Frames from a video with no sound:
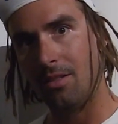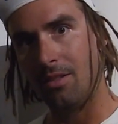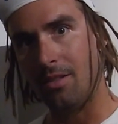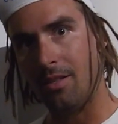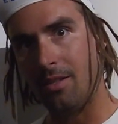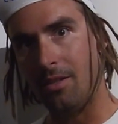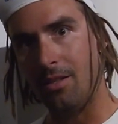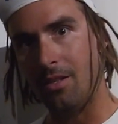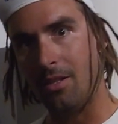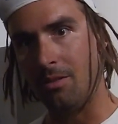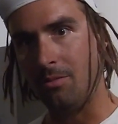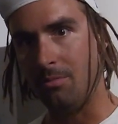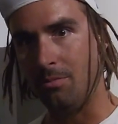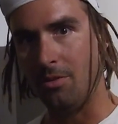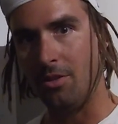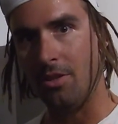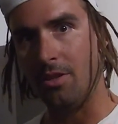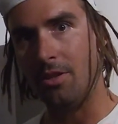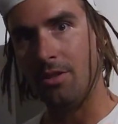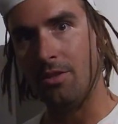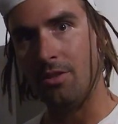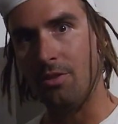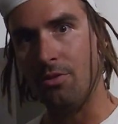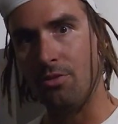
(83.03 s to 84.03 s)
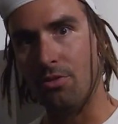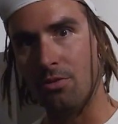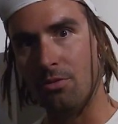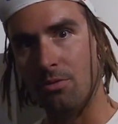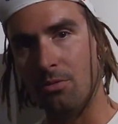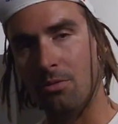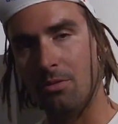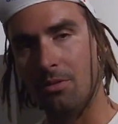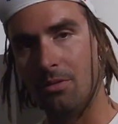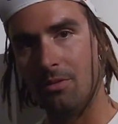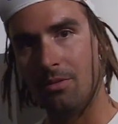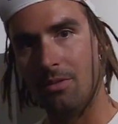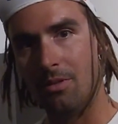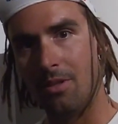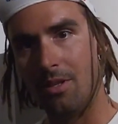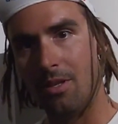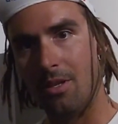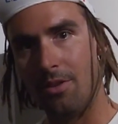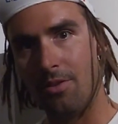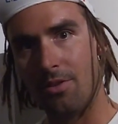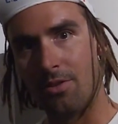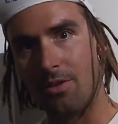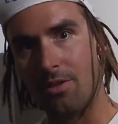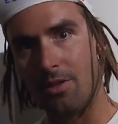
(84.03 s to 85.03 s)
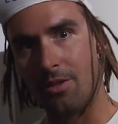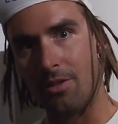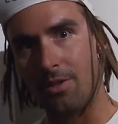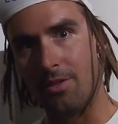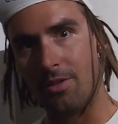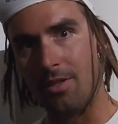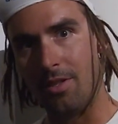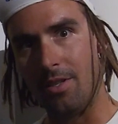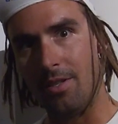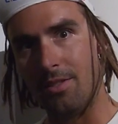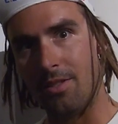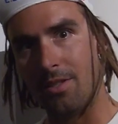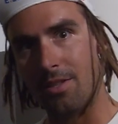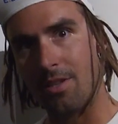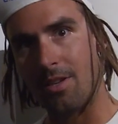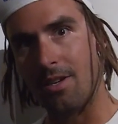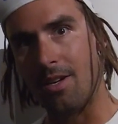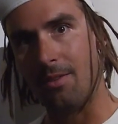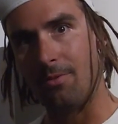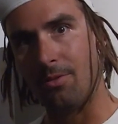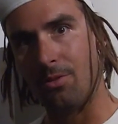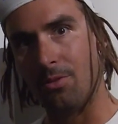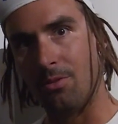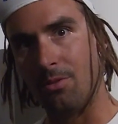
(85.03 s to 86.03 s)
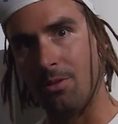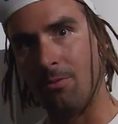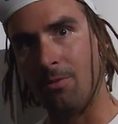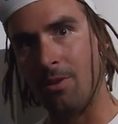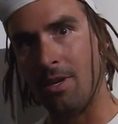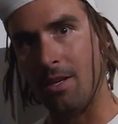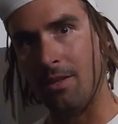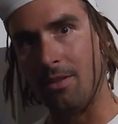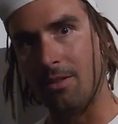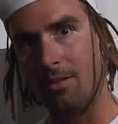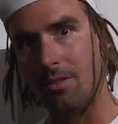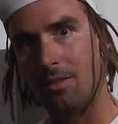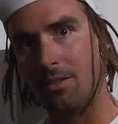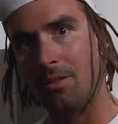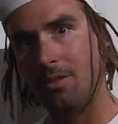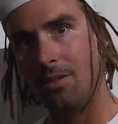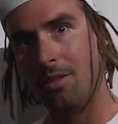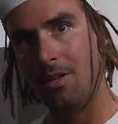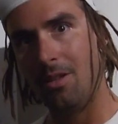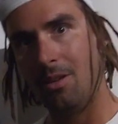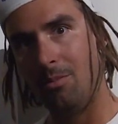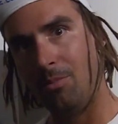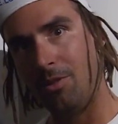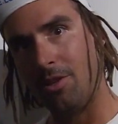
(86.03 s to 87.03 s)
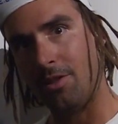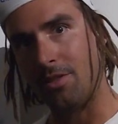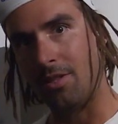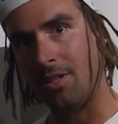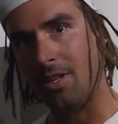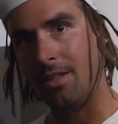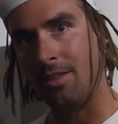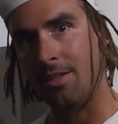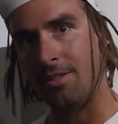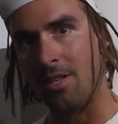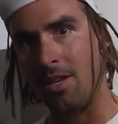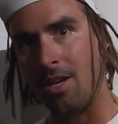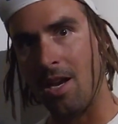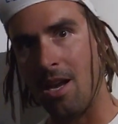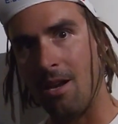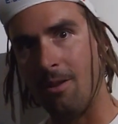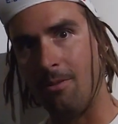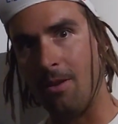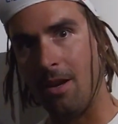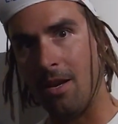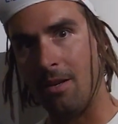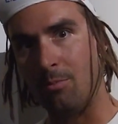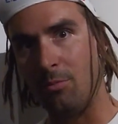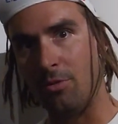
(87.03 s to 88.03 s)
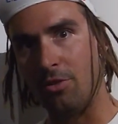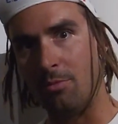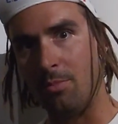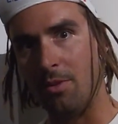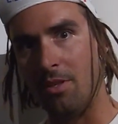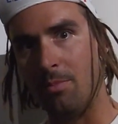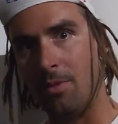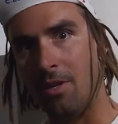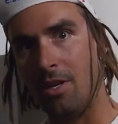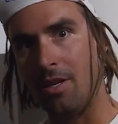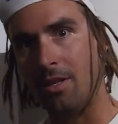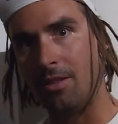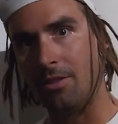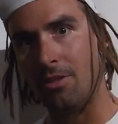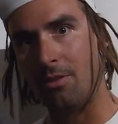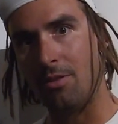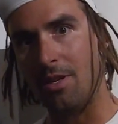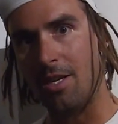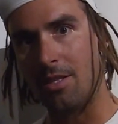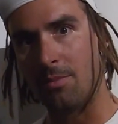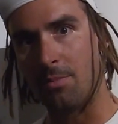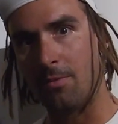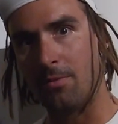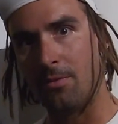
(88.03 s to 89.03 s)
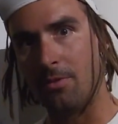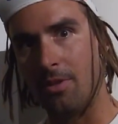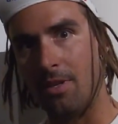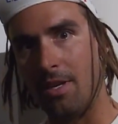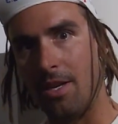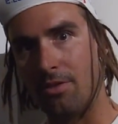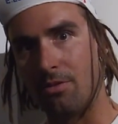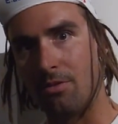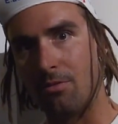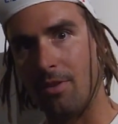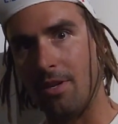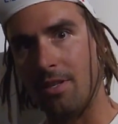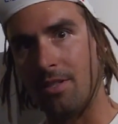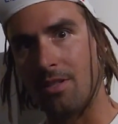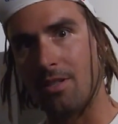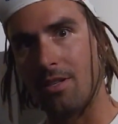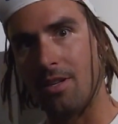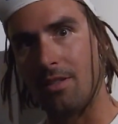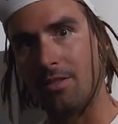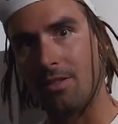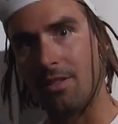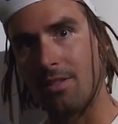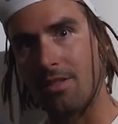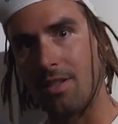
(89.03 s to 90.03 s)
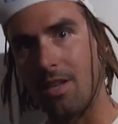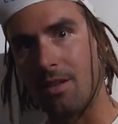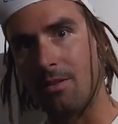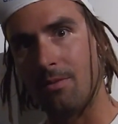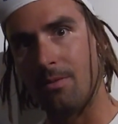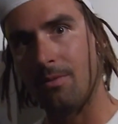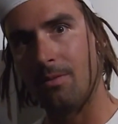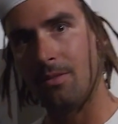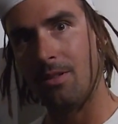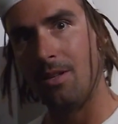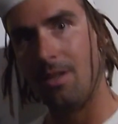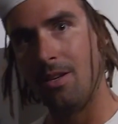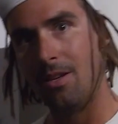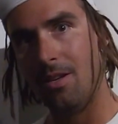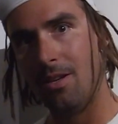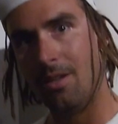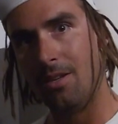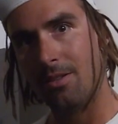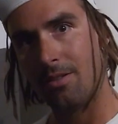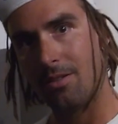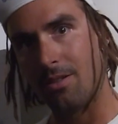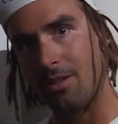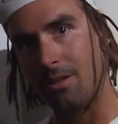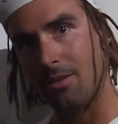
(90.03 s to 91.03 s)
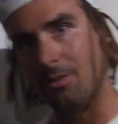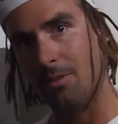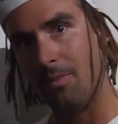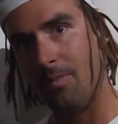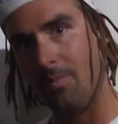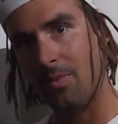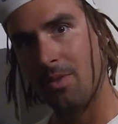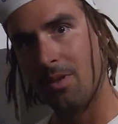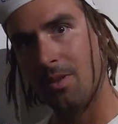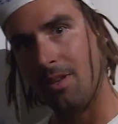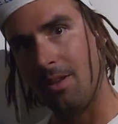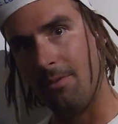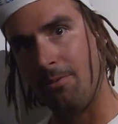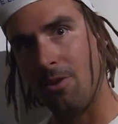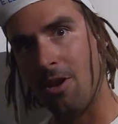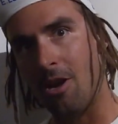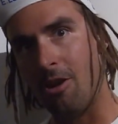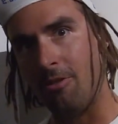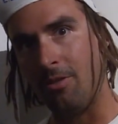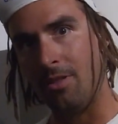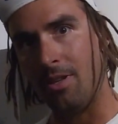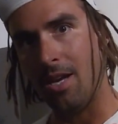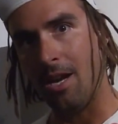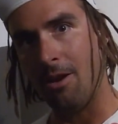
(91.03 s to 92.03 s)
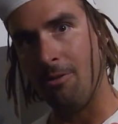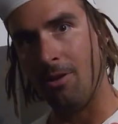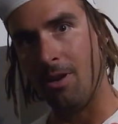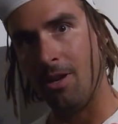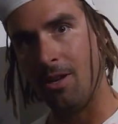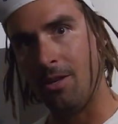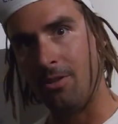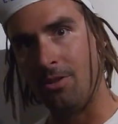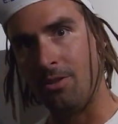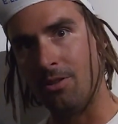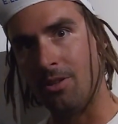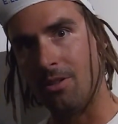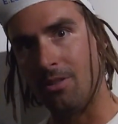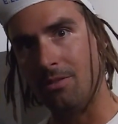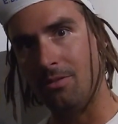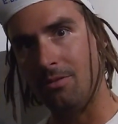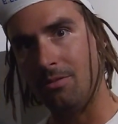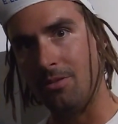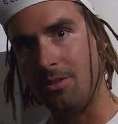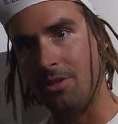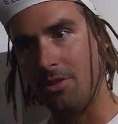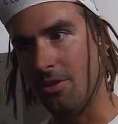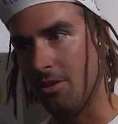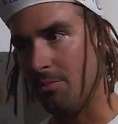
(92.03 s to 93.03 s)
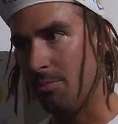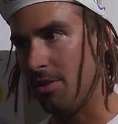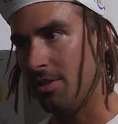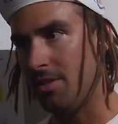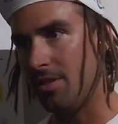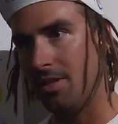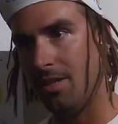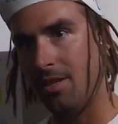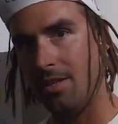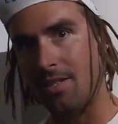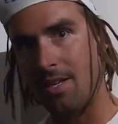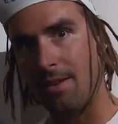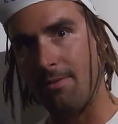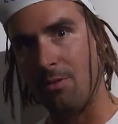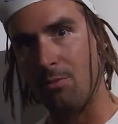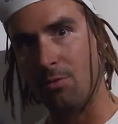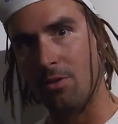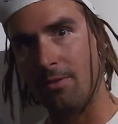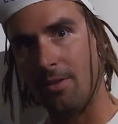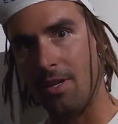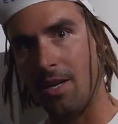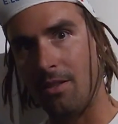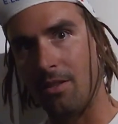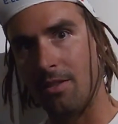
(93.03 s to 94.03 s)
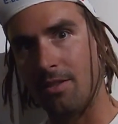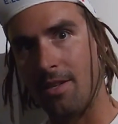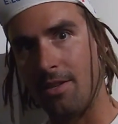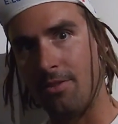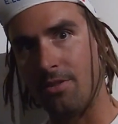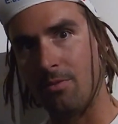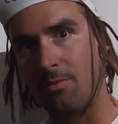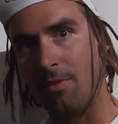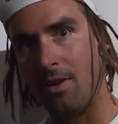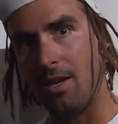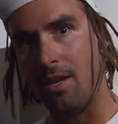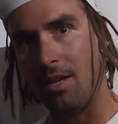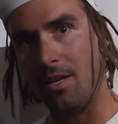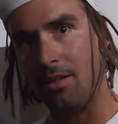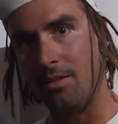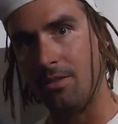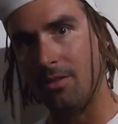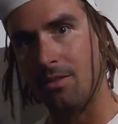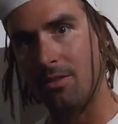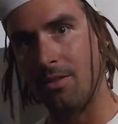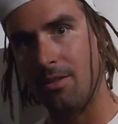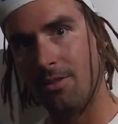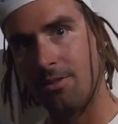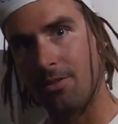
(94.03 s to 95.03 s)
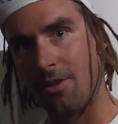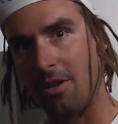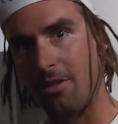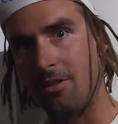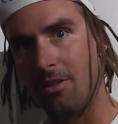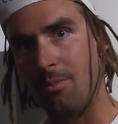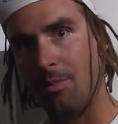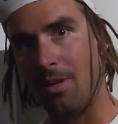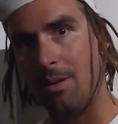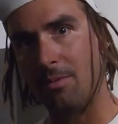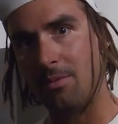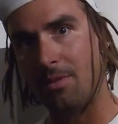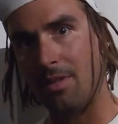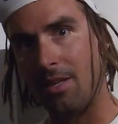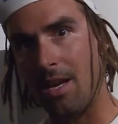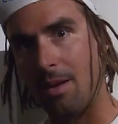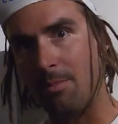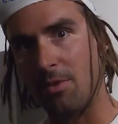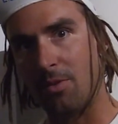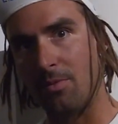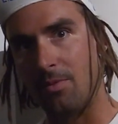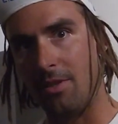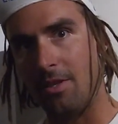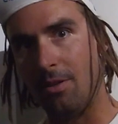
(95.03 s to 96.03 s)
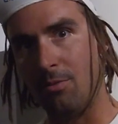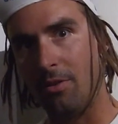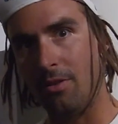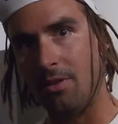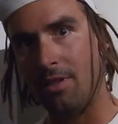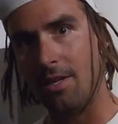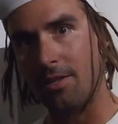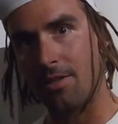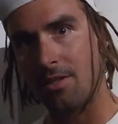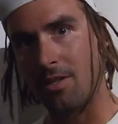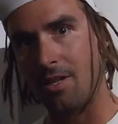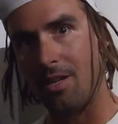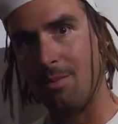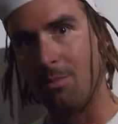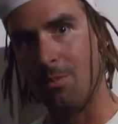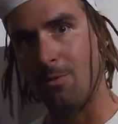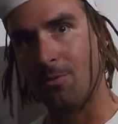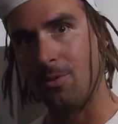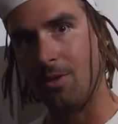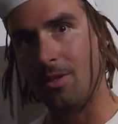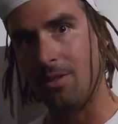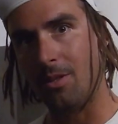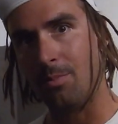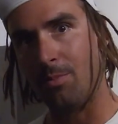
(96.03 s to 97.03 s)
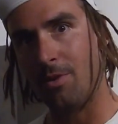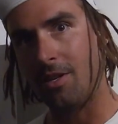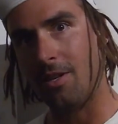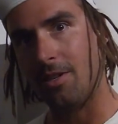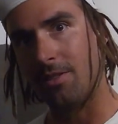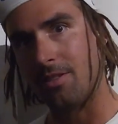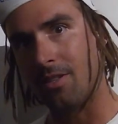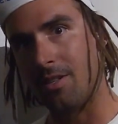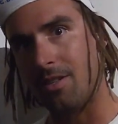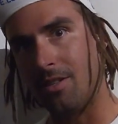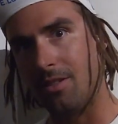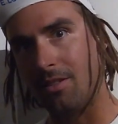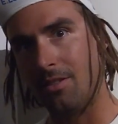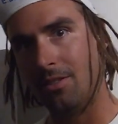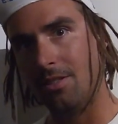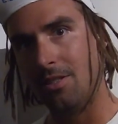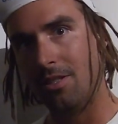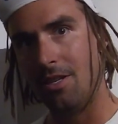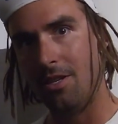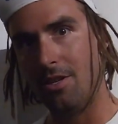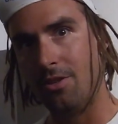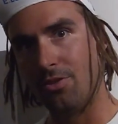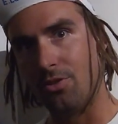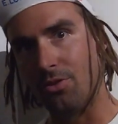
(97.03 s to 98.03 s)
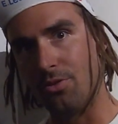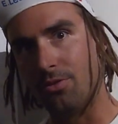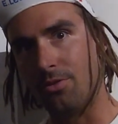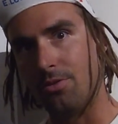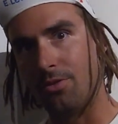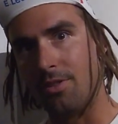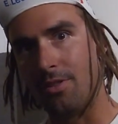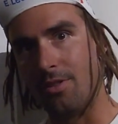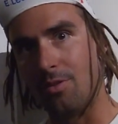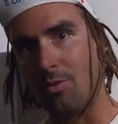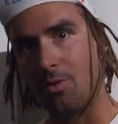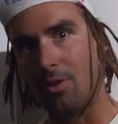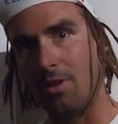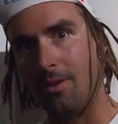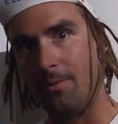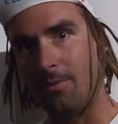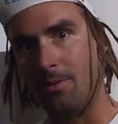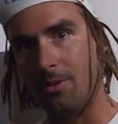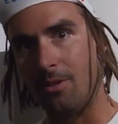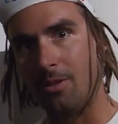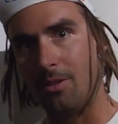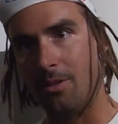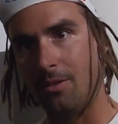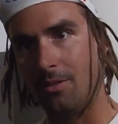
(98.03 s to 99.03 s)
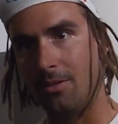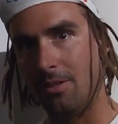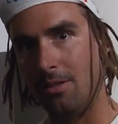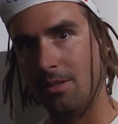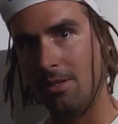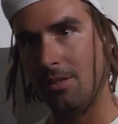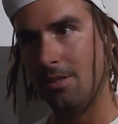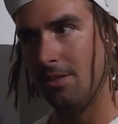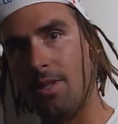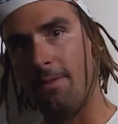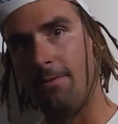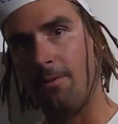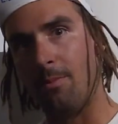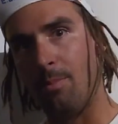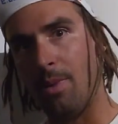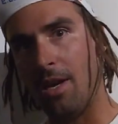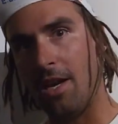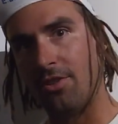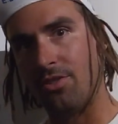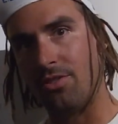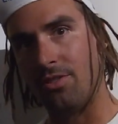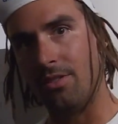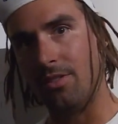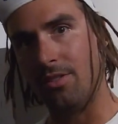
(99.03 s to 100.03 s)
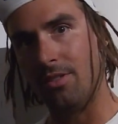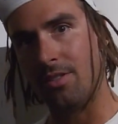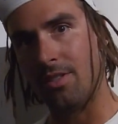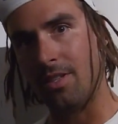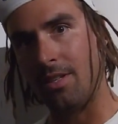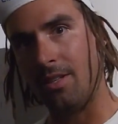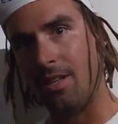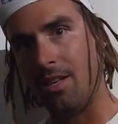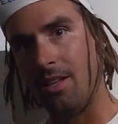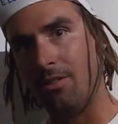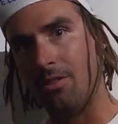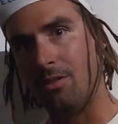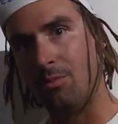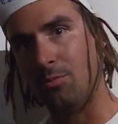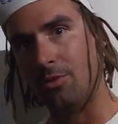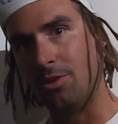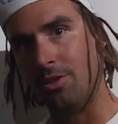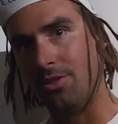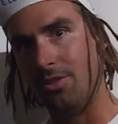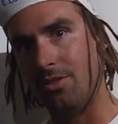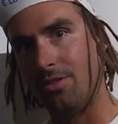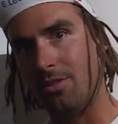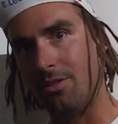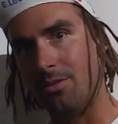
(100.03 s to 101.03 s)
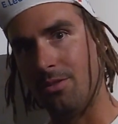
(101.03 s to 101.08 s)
and the usual circus that is the start of the Tour de France. Plus again there's the caravan, which will be departing 2 hours before the actual race starts itself. So if you are in the area and you're not busy, it's definitely worth getting to St Gervais and soaking up the atmosphere one last time before it departs our shores, as it were, for different pastures and then onwards